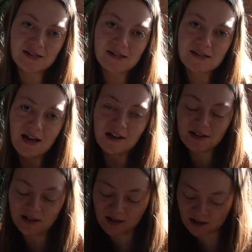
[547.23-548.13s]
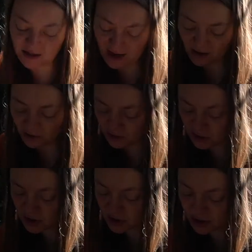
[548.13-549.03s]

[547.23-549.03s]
snuggling on the couch.